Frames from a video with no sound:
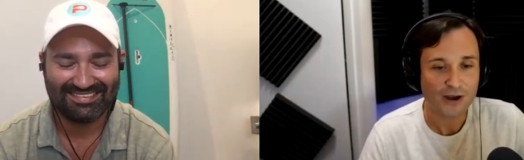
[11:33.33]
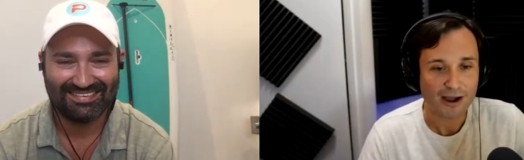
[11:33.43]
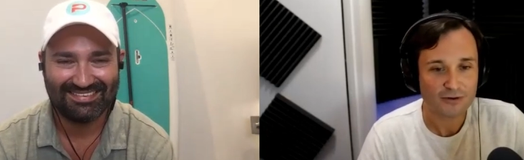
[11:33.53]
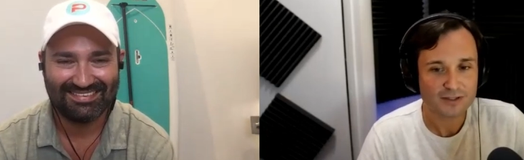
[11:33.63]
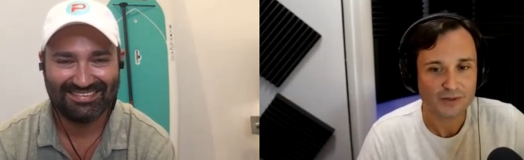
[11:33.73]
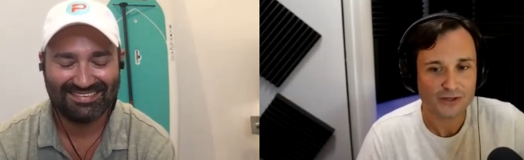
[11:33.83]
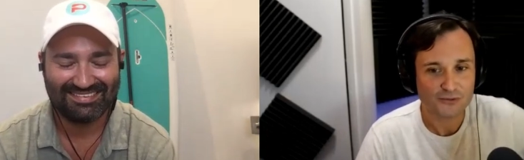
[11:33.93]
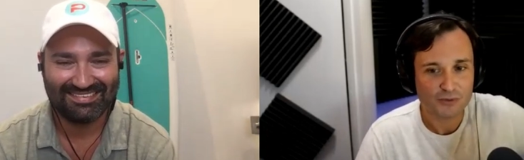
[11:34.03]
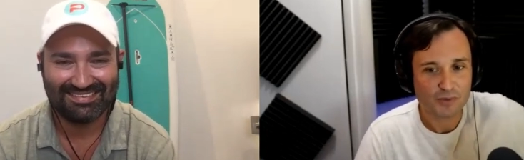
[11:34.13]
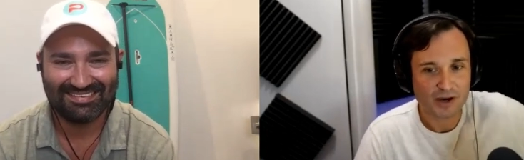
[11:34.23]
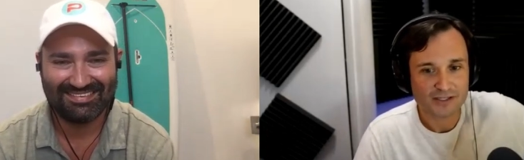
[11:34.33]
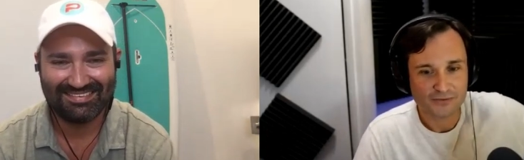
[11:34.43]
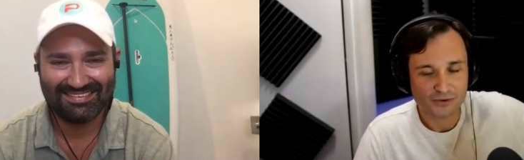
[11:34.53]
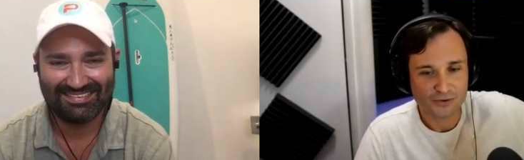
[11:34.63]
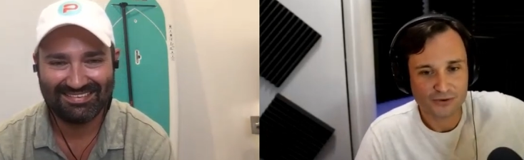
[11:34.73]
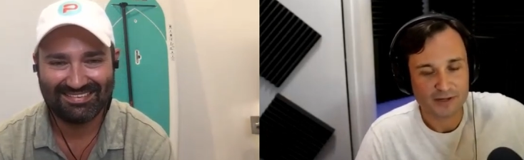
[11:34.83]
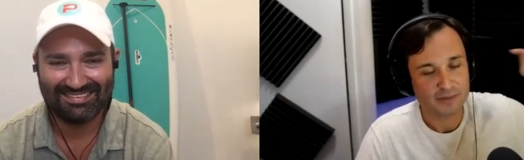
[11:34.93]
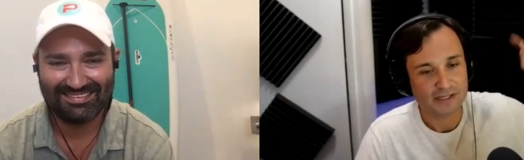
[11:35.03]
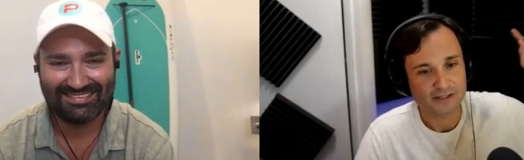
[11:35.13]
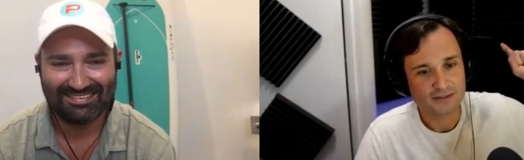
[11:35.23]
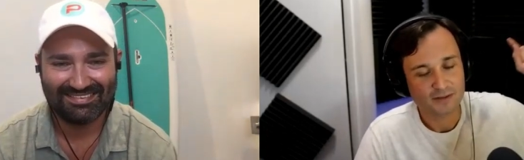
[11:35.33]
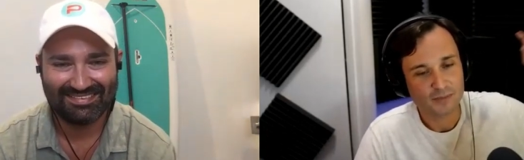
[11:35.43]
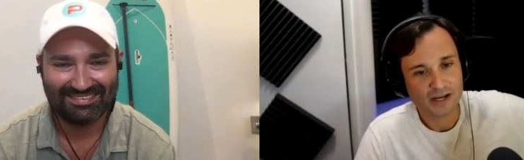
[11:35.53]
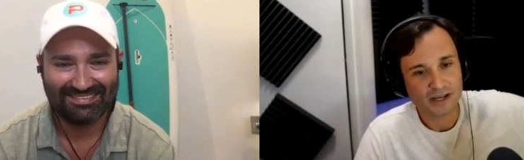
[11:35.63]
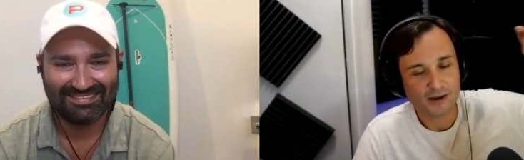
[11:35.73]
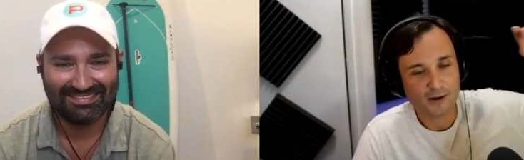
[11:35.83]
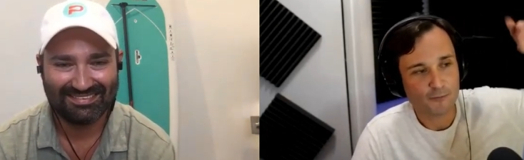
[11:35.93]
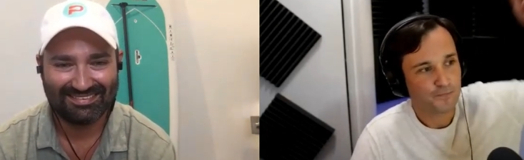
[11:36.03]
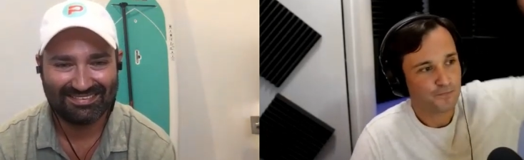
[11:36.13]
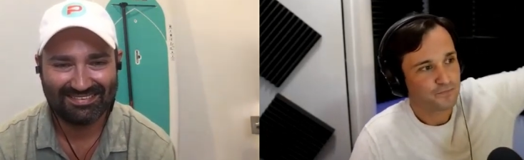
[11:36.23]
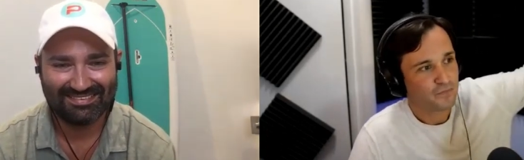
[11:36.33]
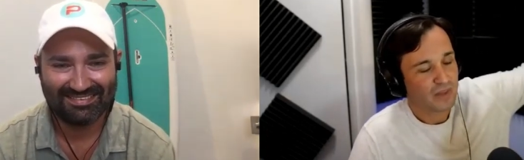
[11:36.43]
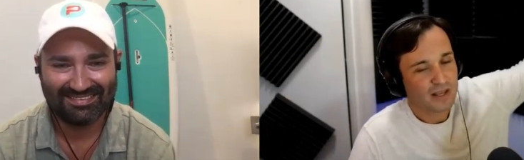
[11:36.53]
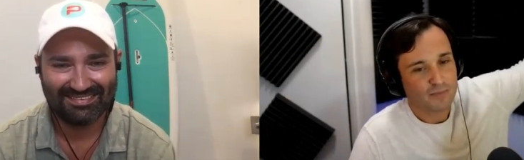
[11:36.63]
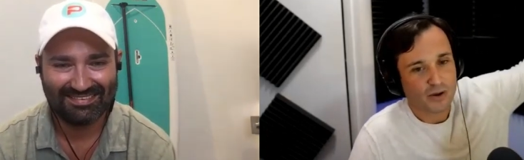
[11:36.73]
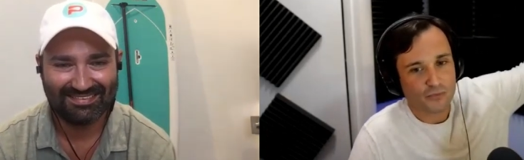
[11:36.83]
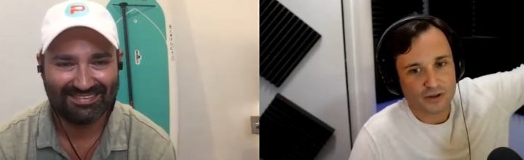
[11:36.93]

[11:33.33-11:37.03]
Speaker 1: hours because we paused for 30 minutes by um by where